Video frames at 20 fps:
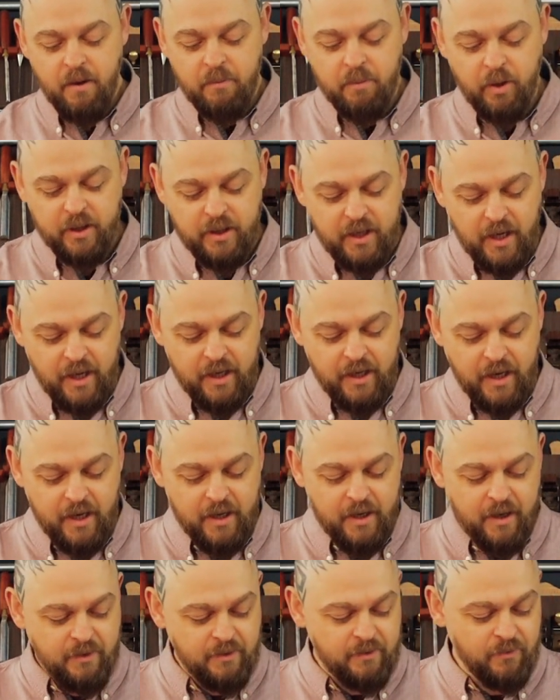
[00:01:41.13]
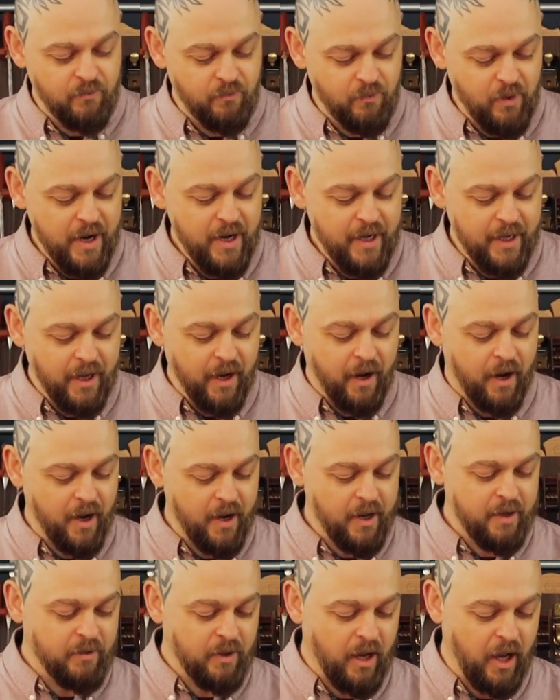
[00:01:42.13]
But it really,
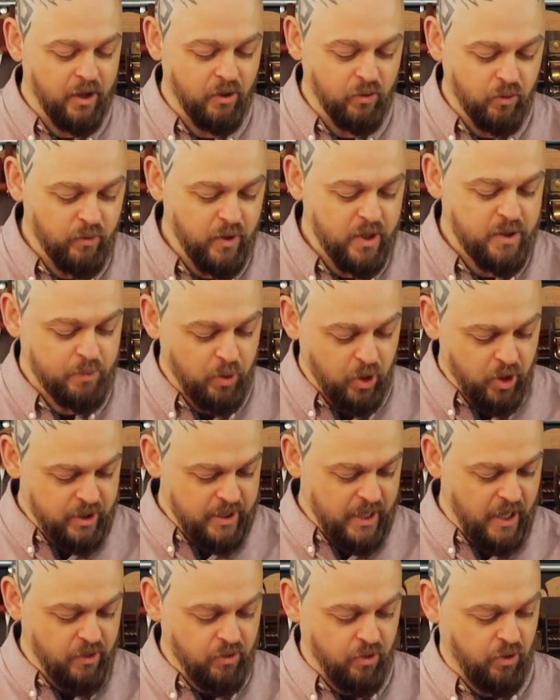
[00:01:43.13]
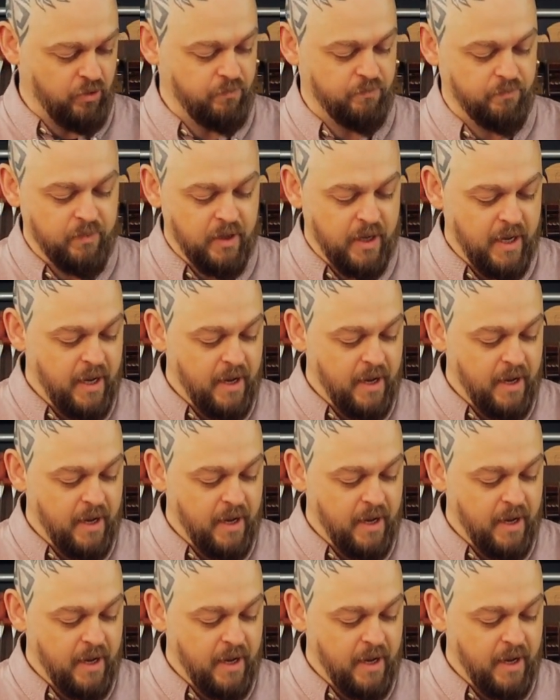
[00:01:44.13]
I always put it down on